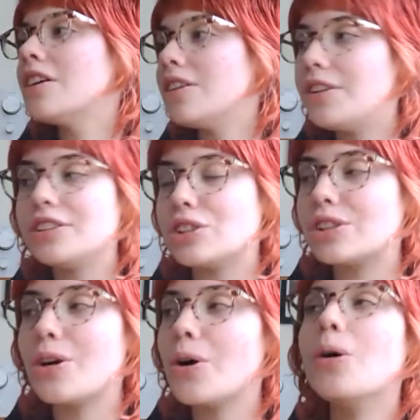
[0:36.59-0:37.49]

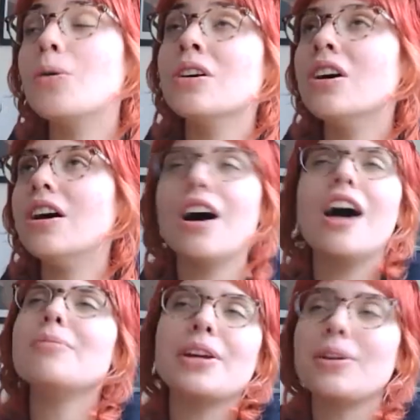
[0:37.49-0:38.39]
disco. I
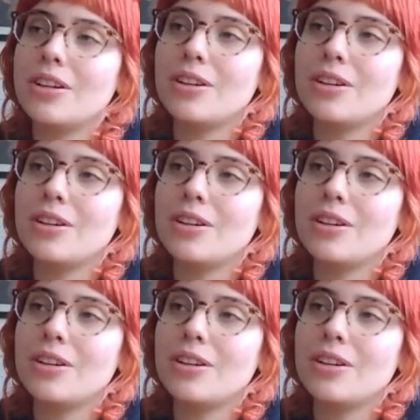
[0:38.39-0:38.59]
mean,